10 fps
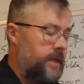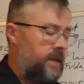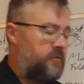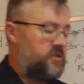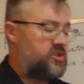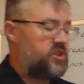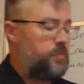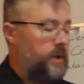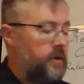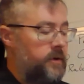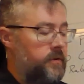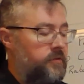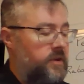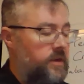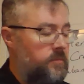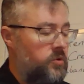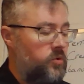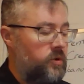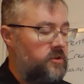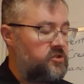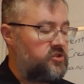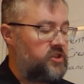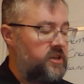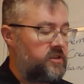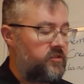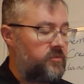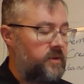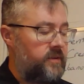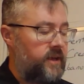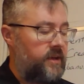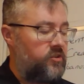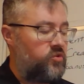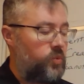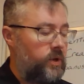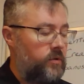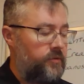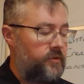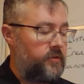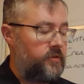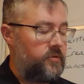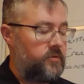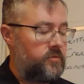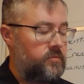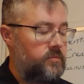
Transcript: If the Spirit of him who raised Jesus from the dead dwells in you,